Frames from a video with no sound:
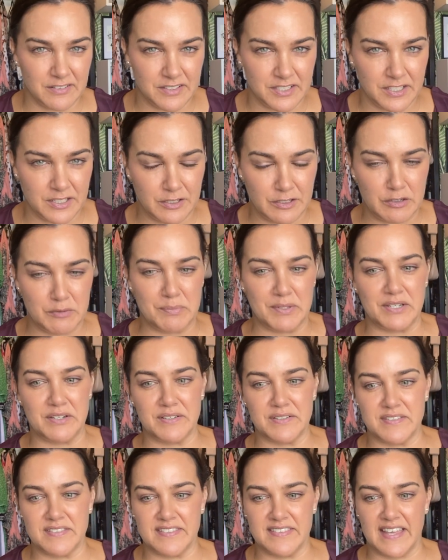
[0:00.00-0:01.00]
to you
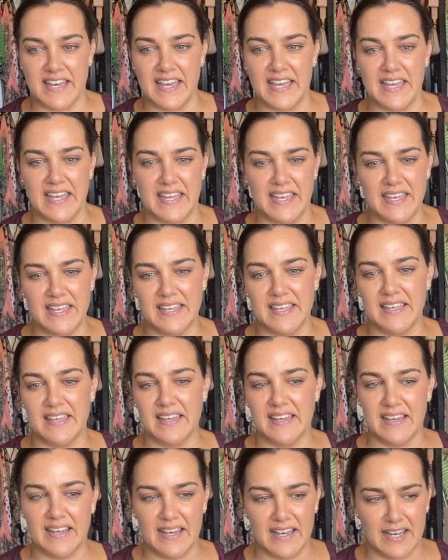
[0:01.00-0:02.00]
because they
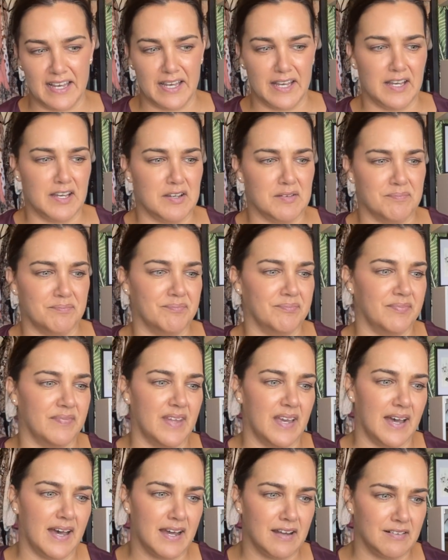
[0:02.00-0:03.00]

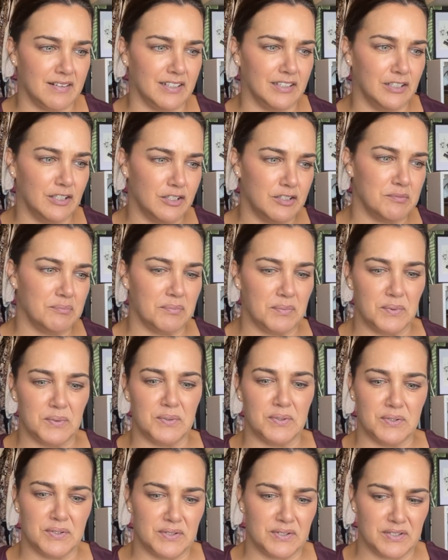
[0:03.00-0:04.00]
are a lot
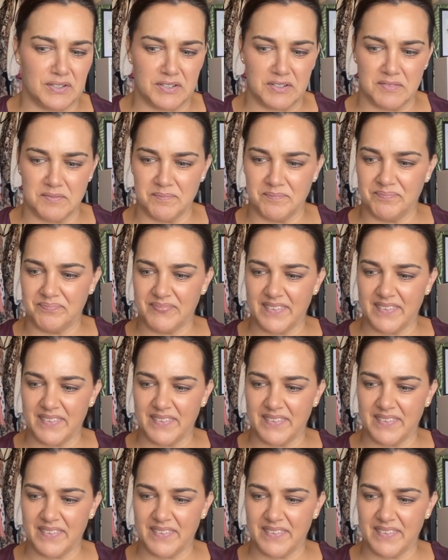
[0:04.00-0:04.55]
more